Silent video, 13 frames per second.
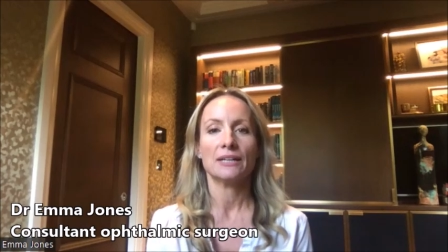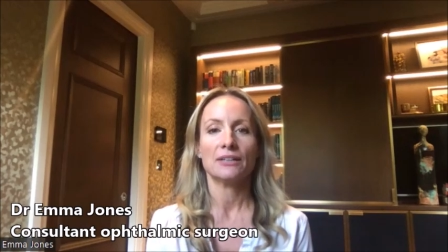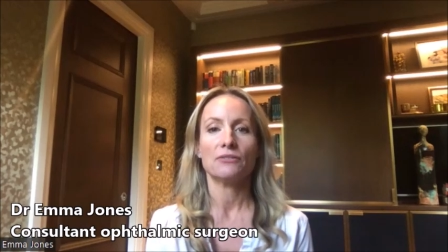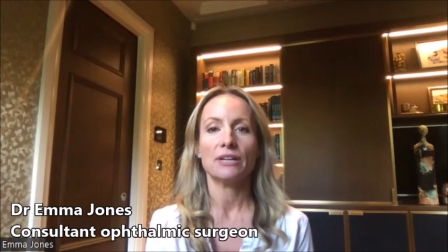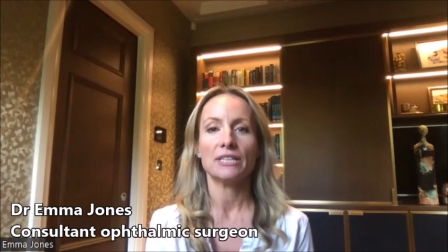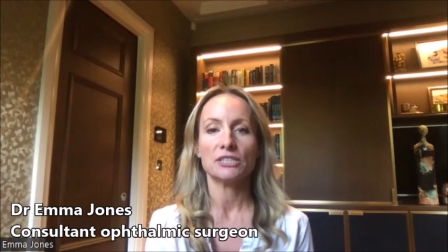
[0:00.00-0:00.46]

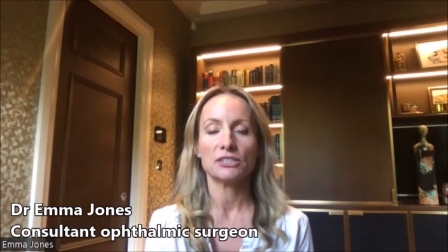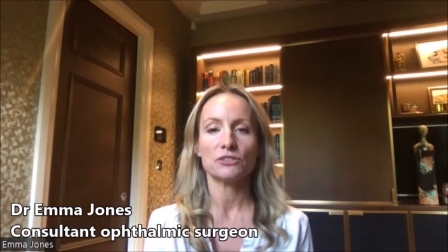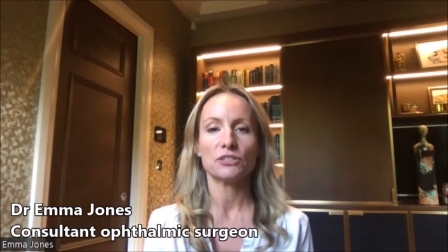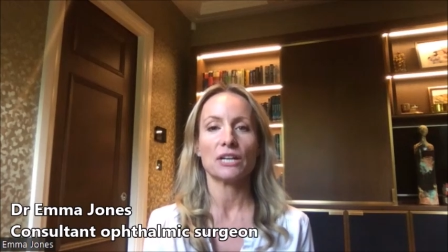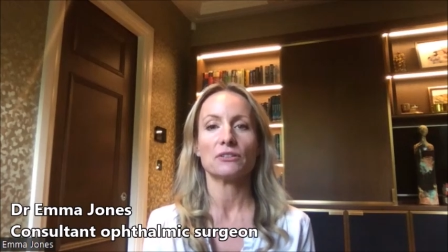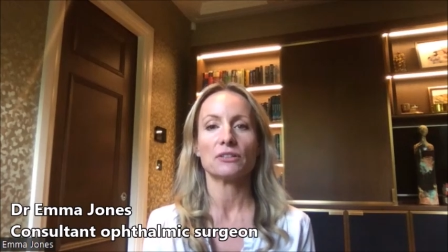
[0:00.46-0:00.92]
and a range
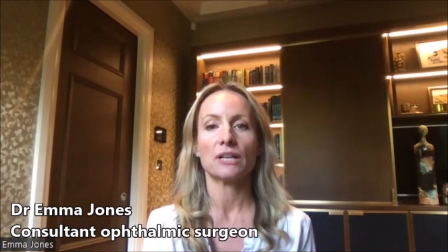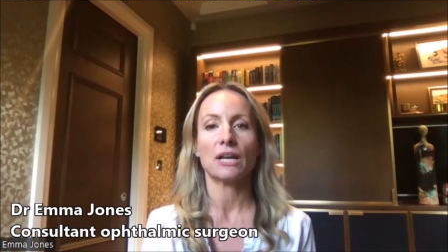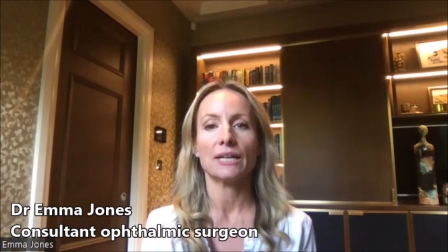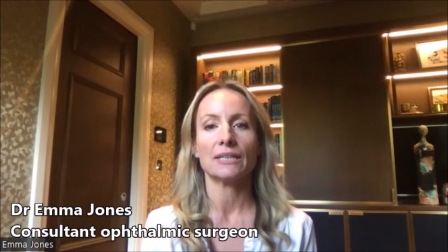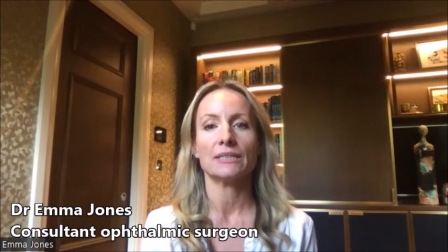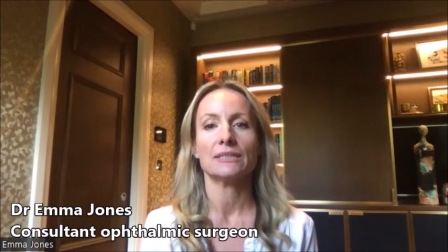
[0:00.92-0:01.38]
of general
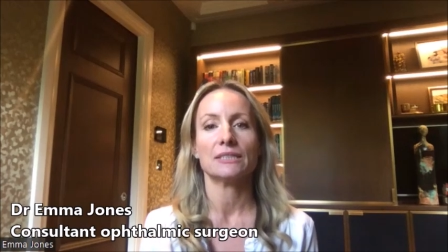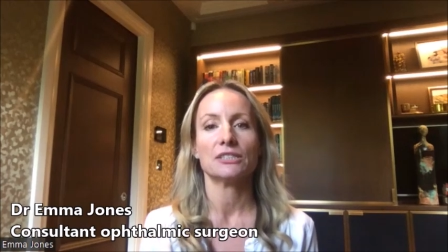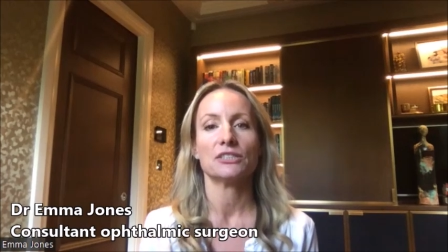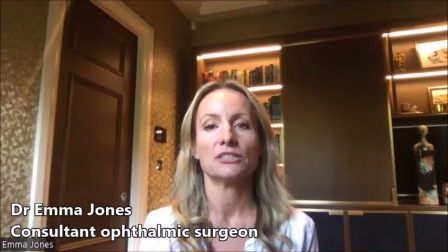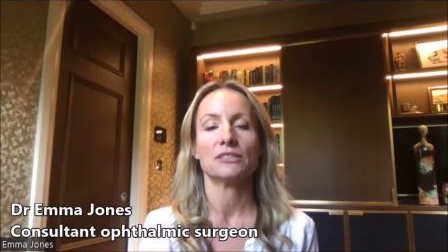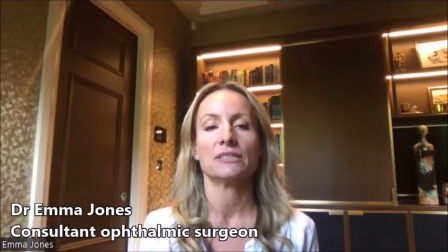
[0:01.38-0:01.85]
eye
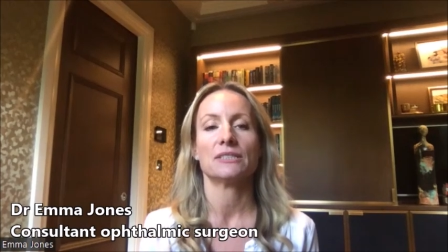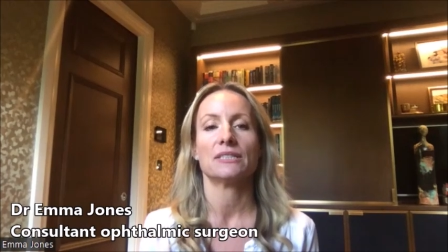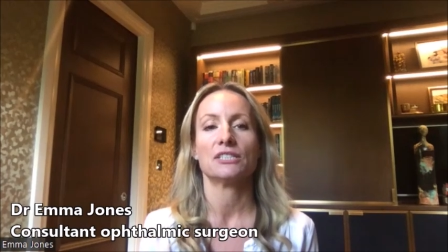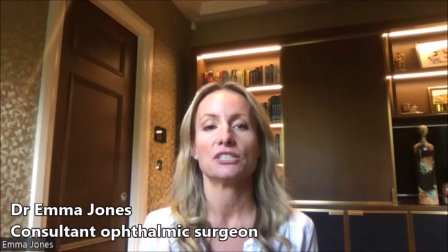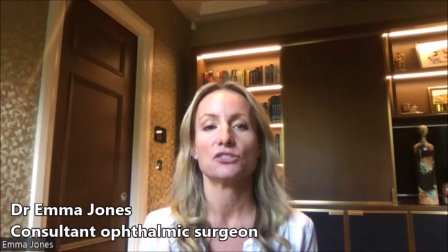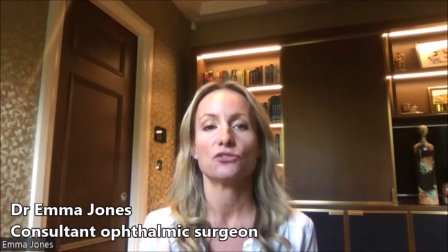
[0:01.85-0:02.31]
conditions
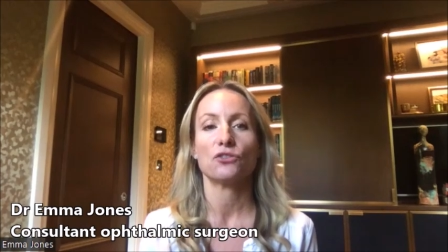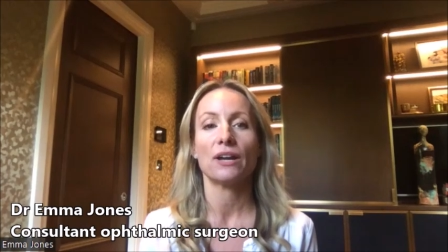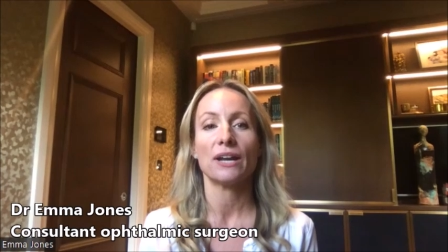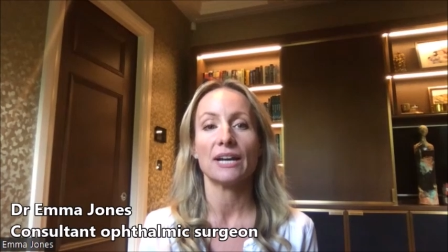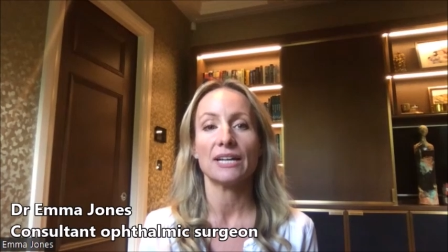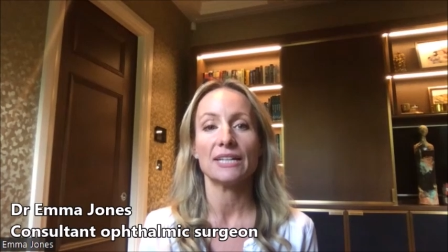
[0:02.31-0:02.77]
such as
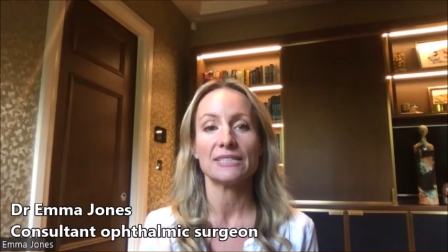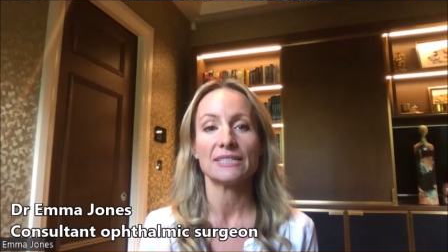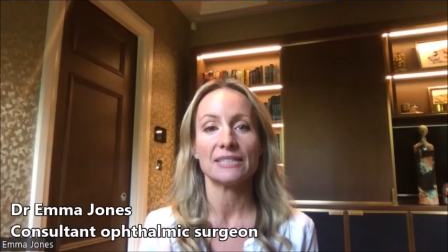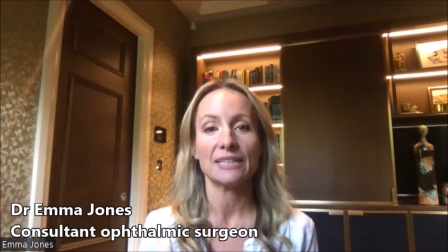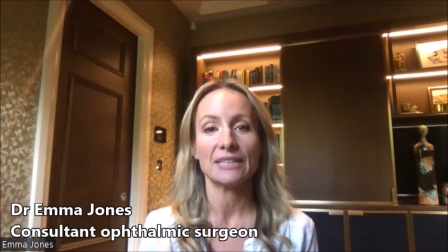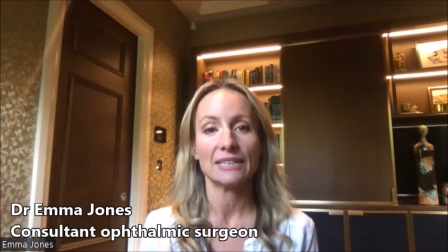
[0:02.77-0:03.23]
dry
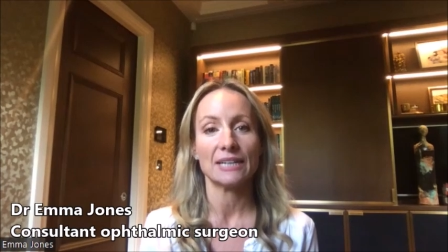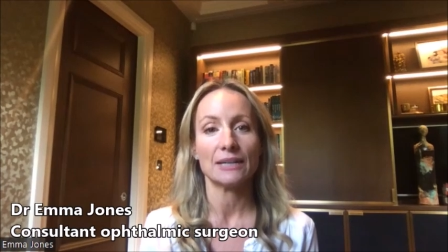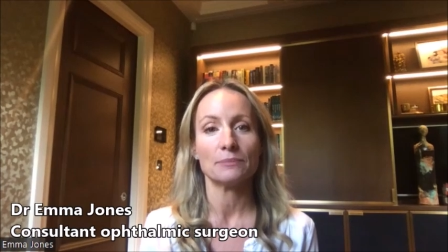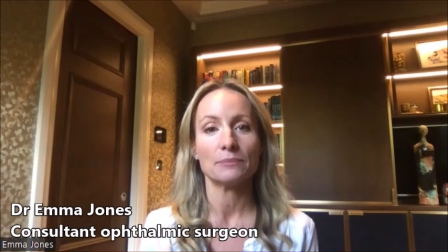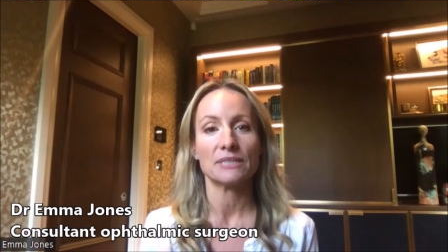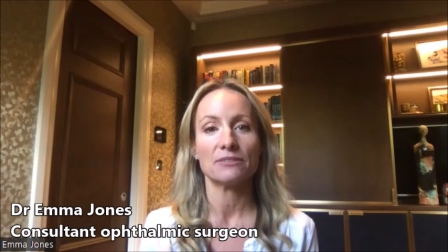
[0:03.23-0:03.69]
eyes, lid
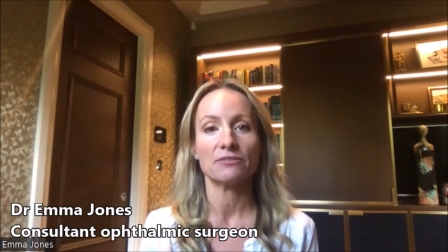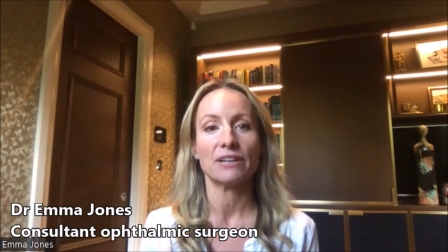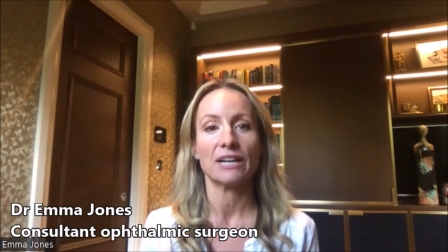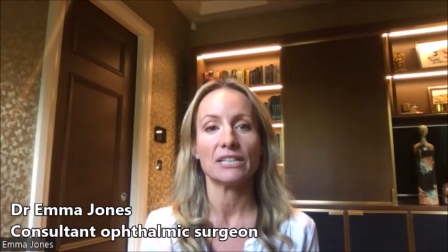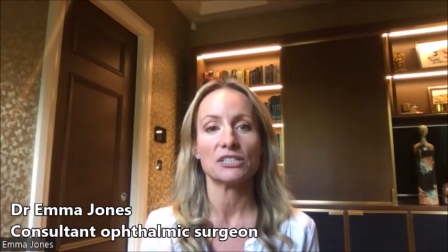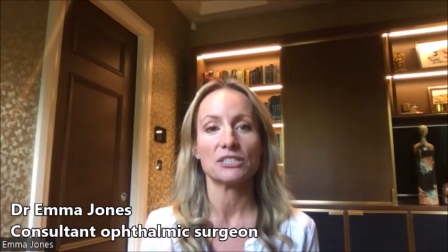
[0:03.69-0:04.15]
lumps, and
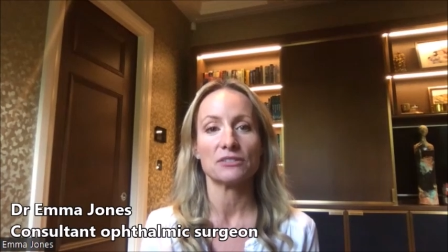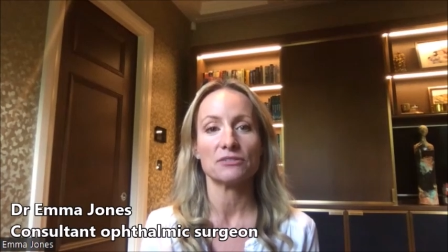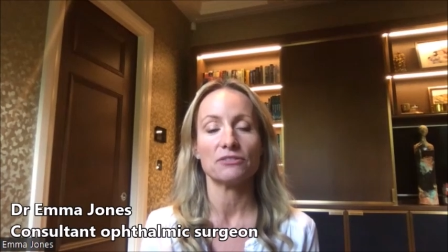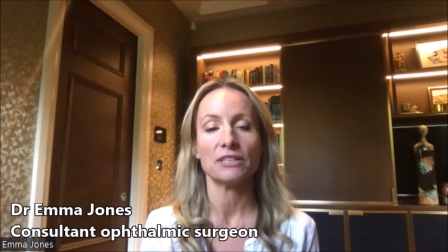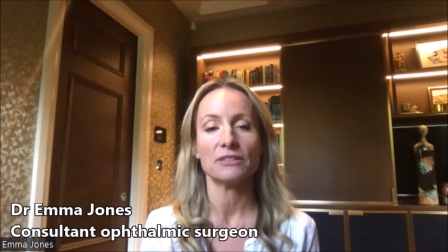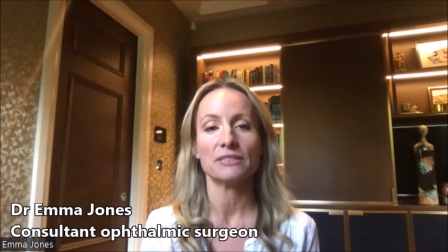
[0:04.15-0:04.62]
flashes
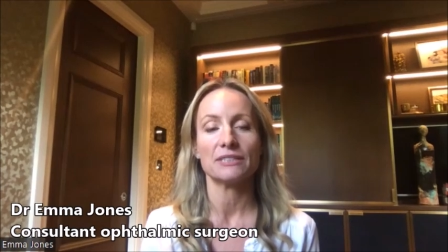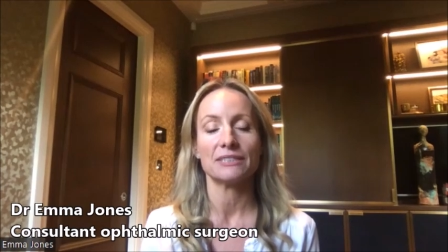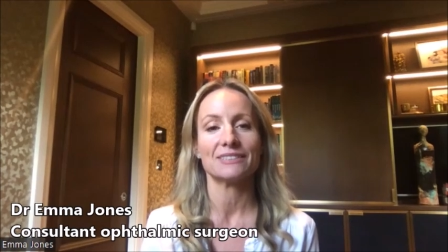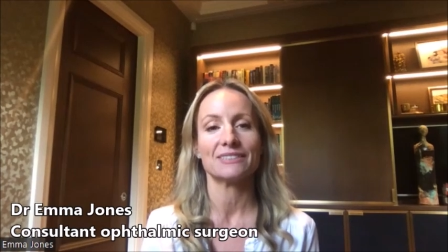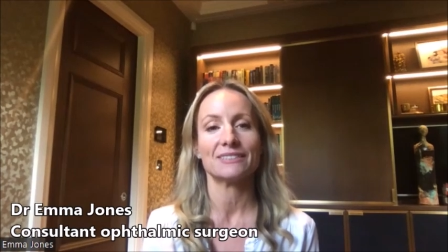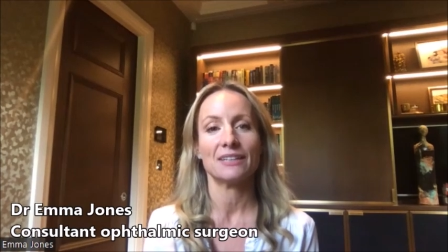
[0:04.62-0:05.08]
and
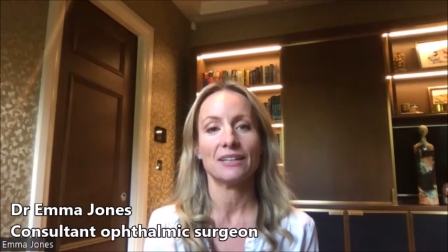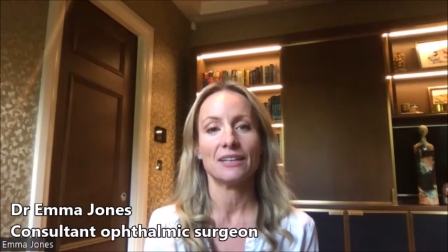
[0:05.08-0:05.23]
floaters.